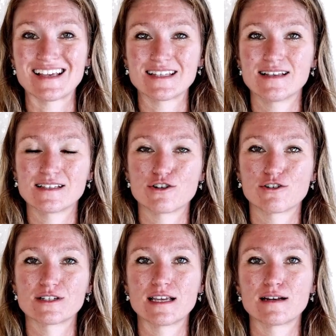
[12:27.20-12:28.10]
this
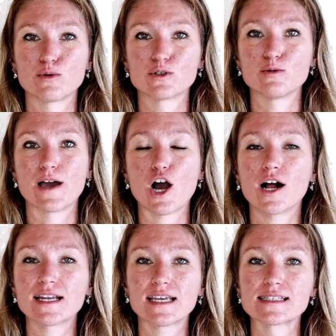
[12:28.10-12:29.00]
understandable to my
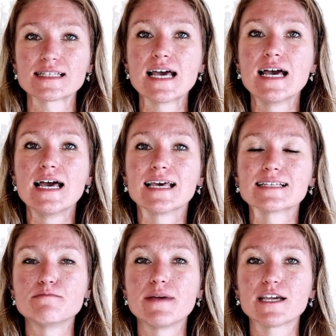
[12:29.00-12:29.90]
audience, is
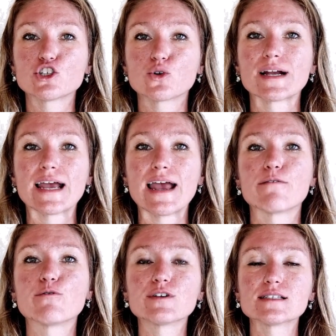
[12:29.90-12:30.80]
make sure
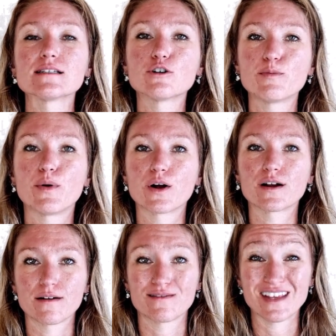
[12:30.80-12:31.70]
every single part
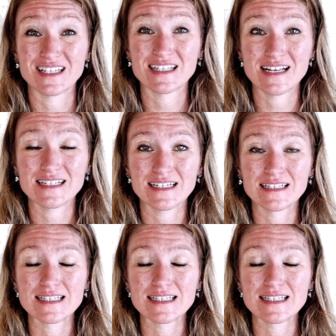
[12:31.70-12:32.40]
of this sentence